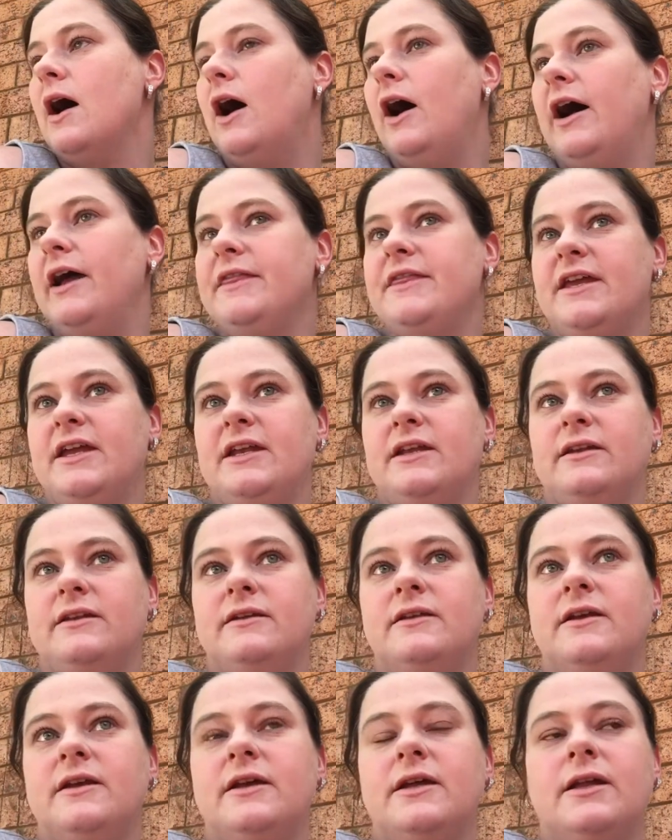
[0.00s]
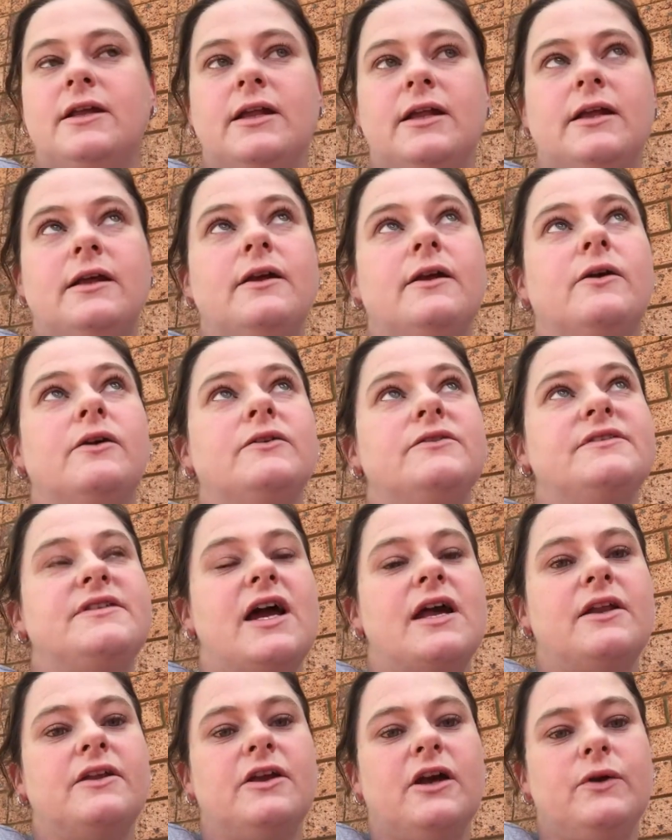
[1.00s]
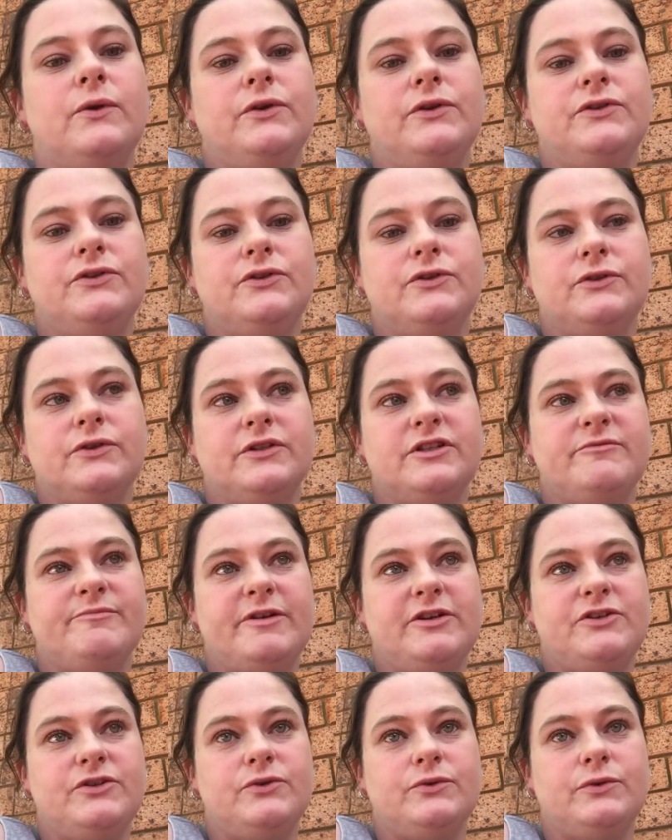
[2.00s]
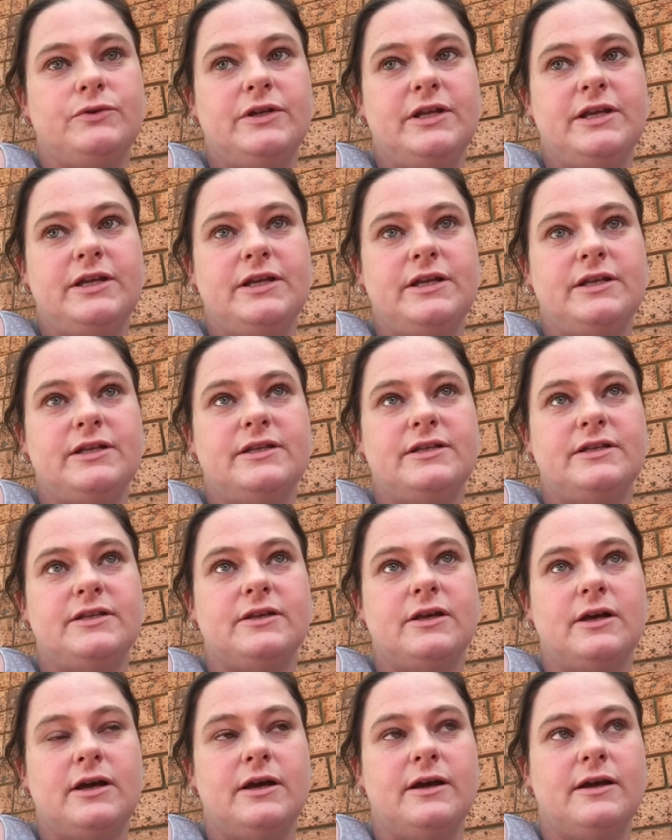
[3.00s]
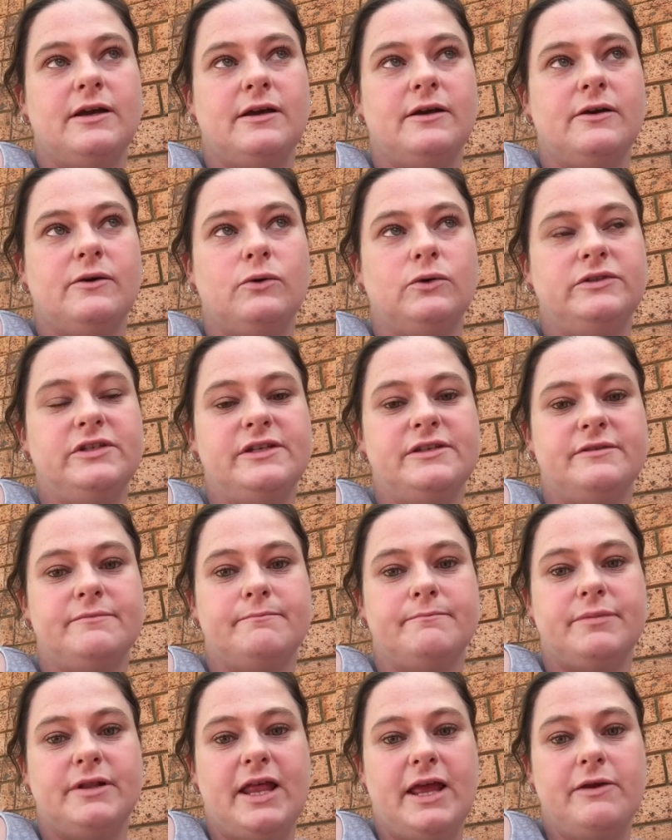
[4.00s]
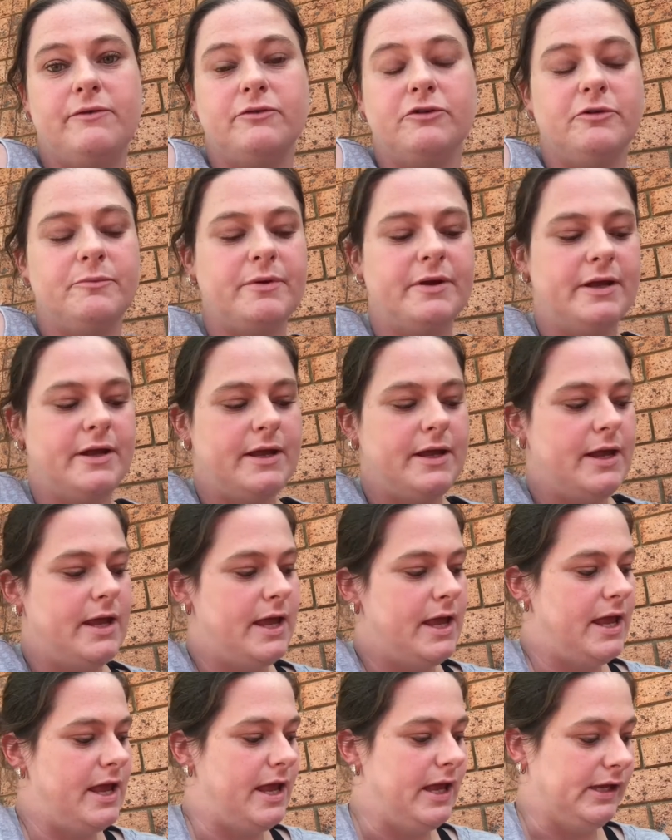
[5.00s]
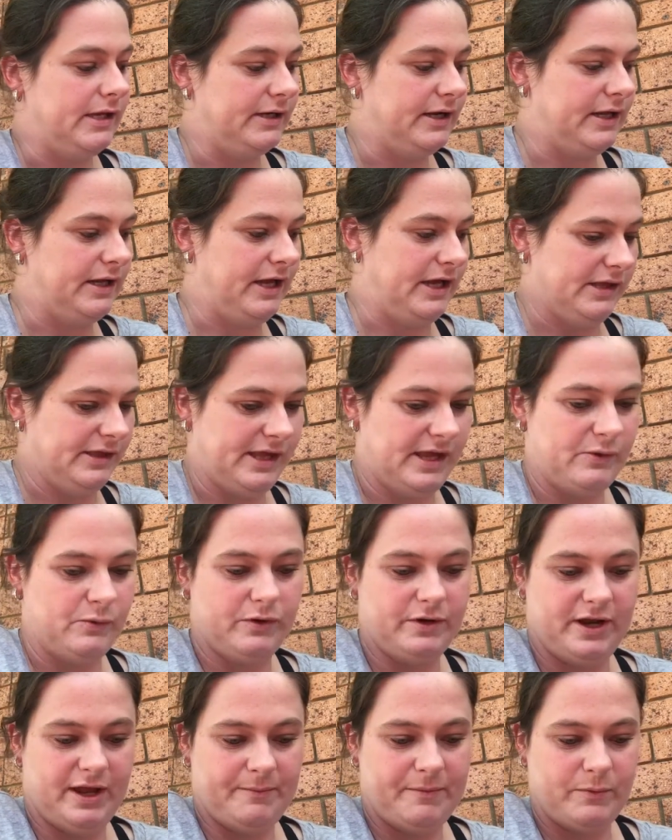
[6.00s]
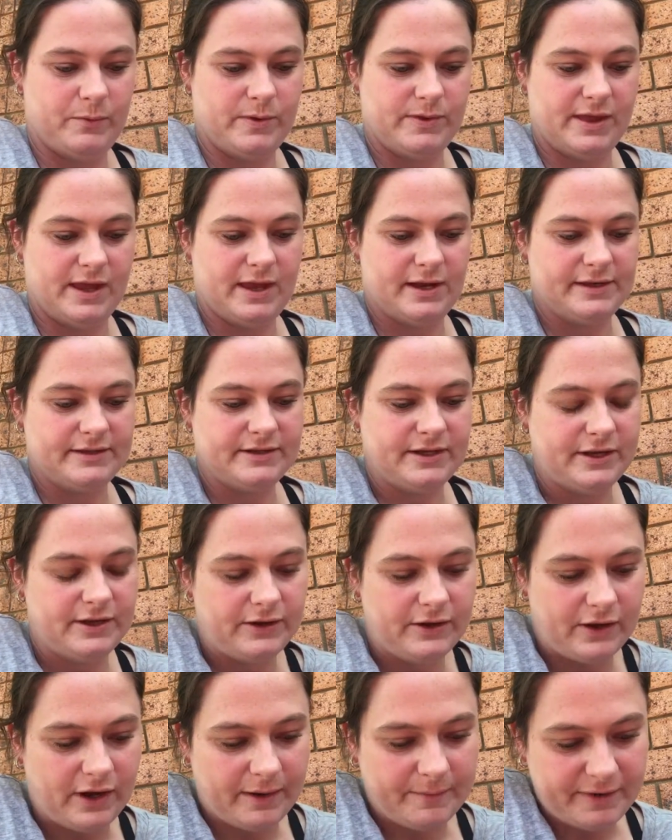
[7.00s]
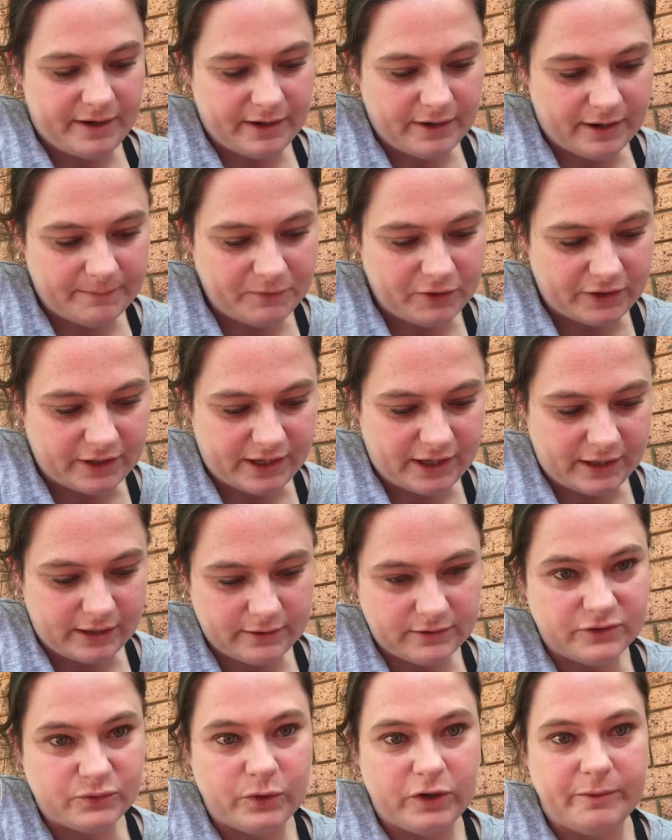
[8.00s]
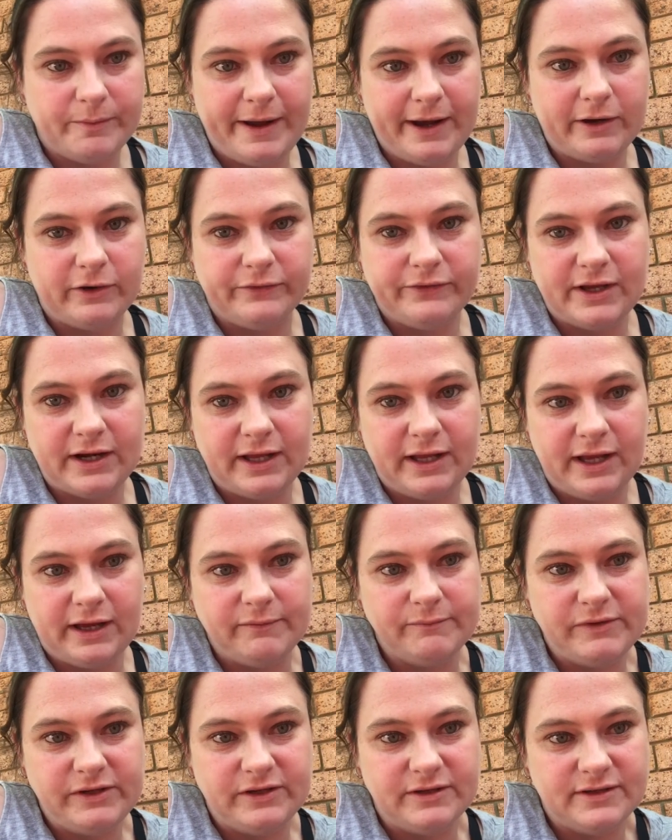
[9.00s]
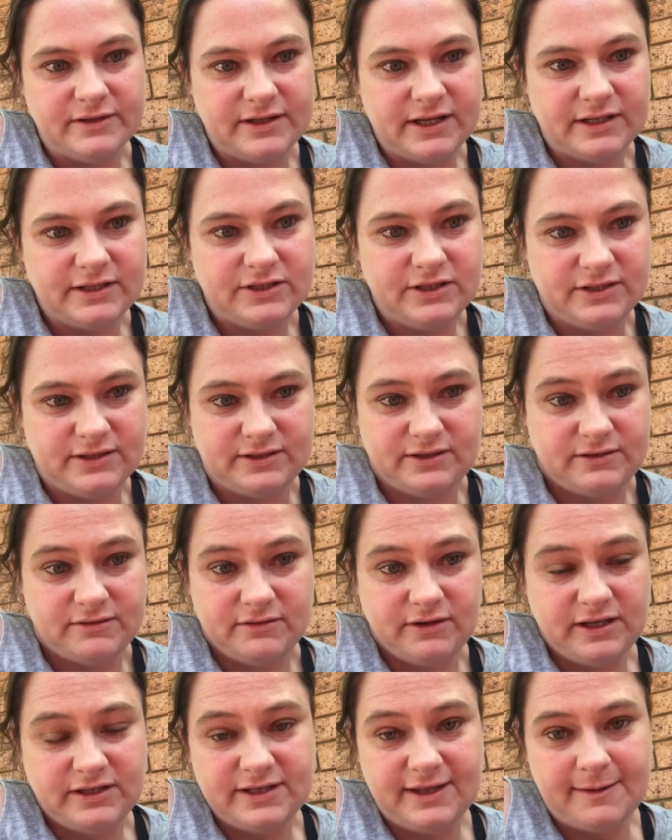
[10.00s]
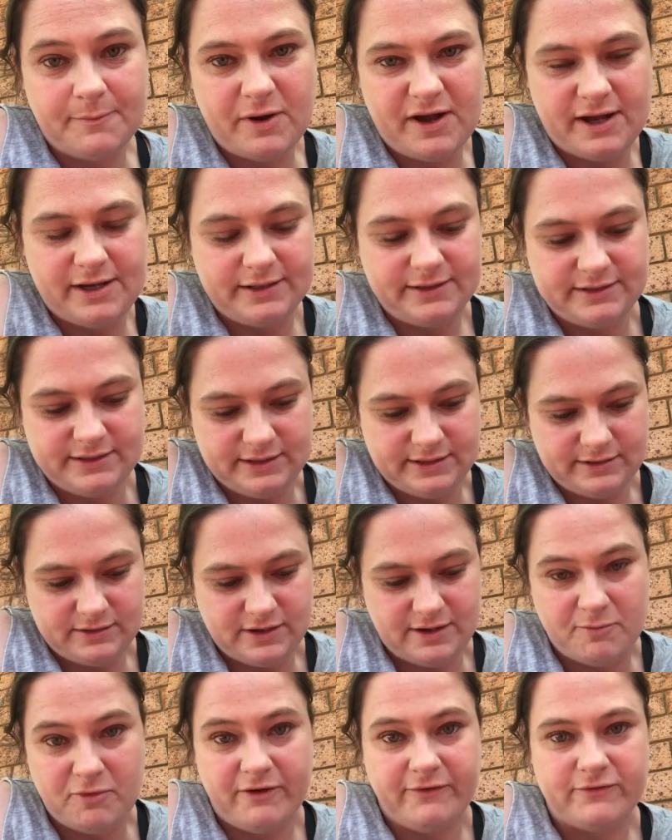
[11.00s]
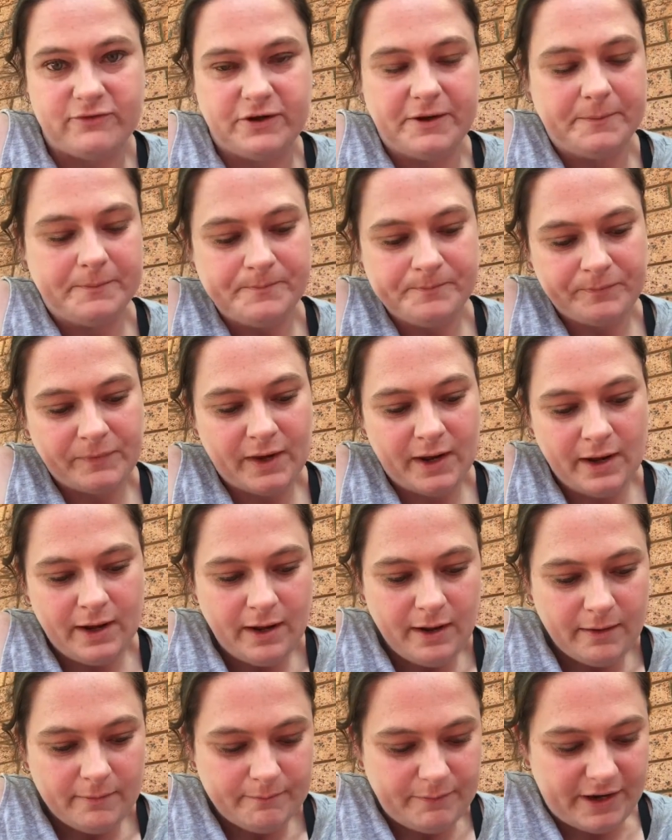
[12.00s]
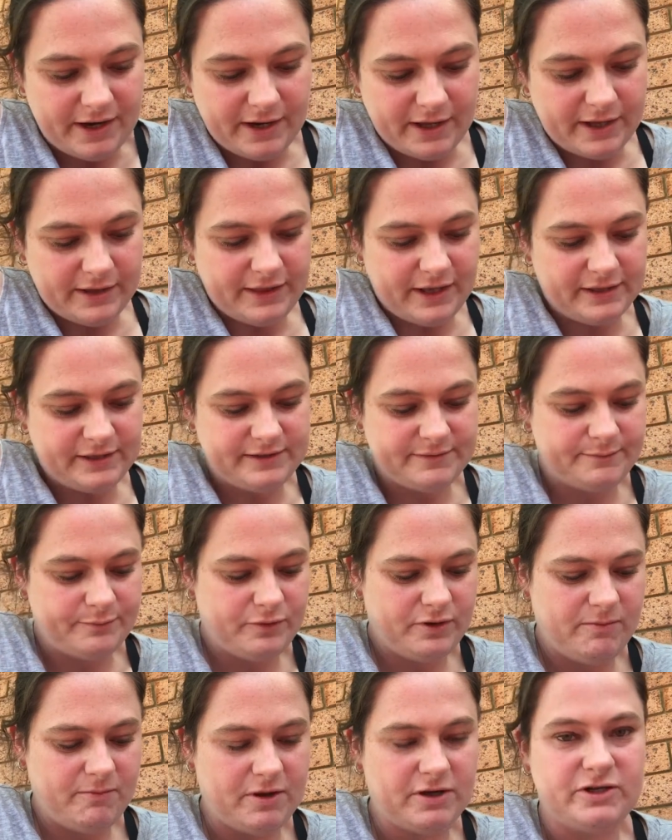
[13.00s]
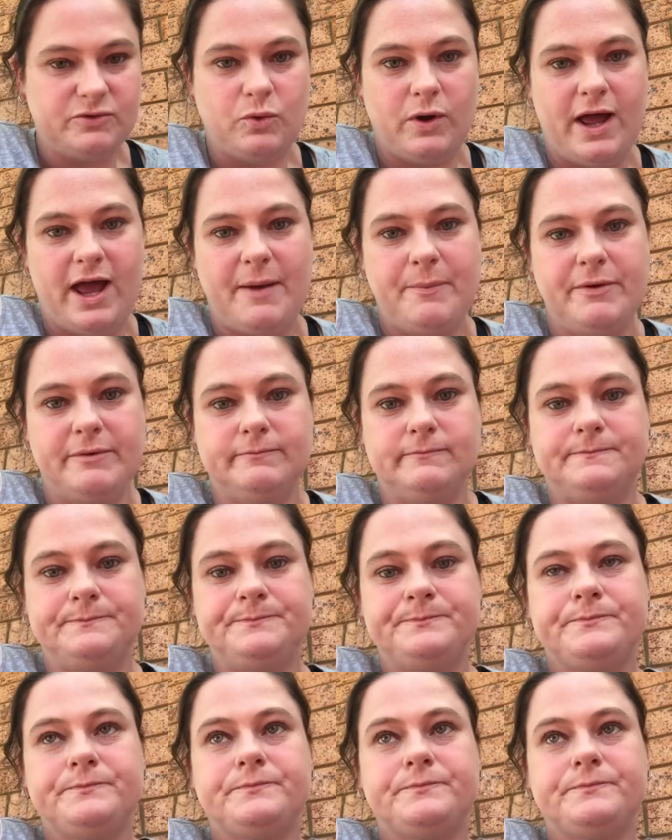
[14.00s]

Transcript: I then started going to a special needs autism playgroup, and again, they weren't happy with that. So, I mean, I'm not going to dwell back on that again because that's just, it's in the past and I'm over it. But that's pretty much what happened.